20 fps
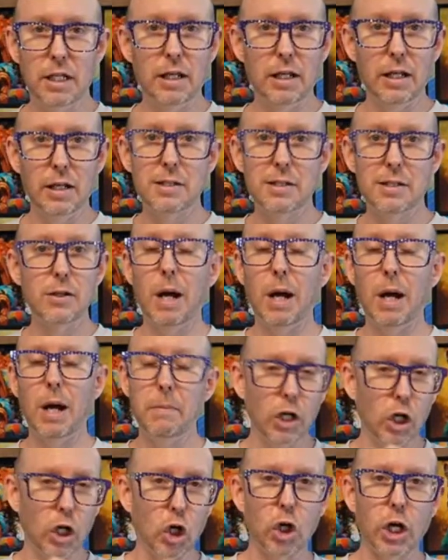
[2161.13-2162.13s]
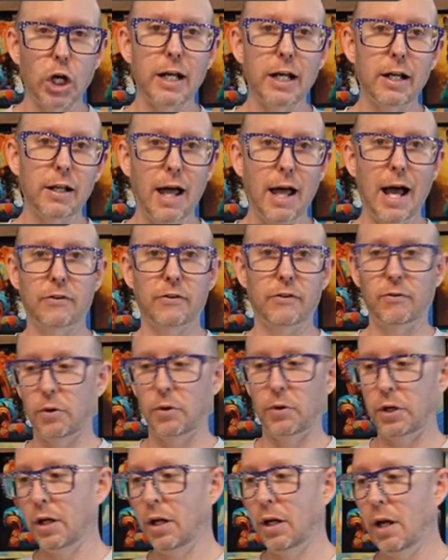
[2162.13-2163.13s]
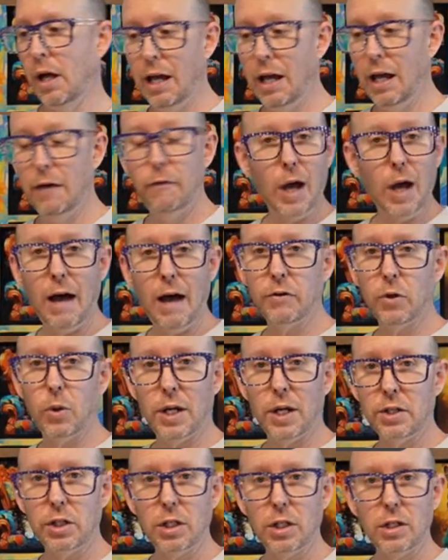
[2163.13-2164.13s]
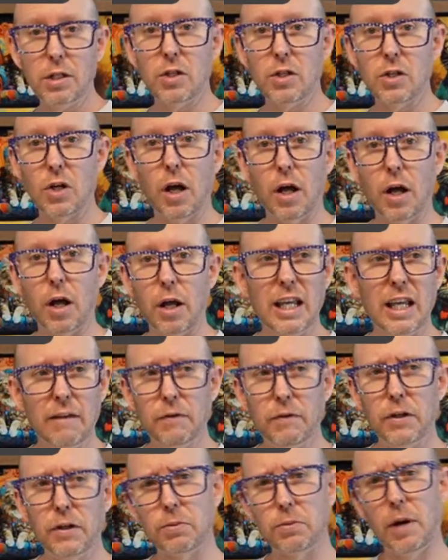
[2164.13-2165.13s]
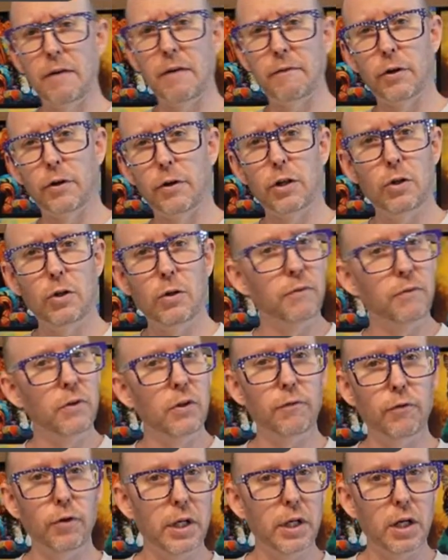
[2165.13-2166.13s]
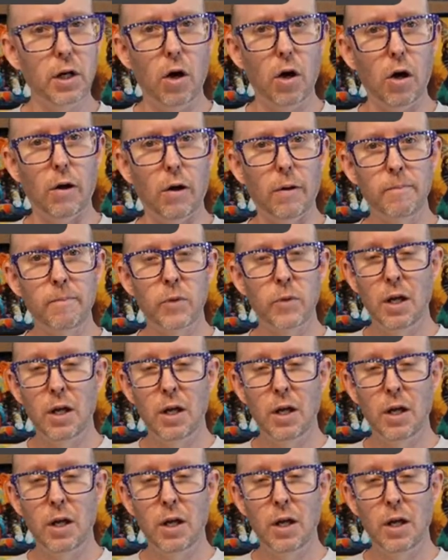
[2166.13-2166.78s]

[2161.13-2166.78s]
it still might be a great class for you. If you have questions on if it's right for you, feel free to call.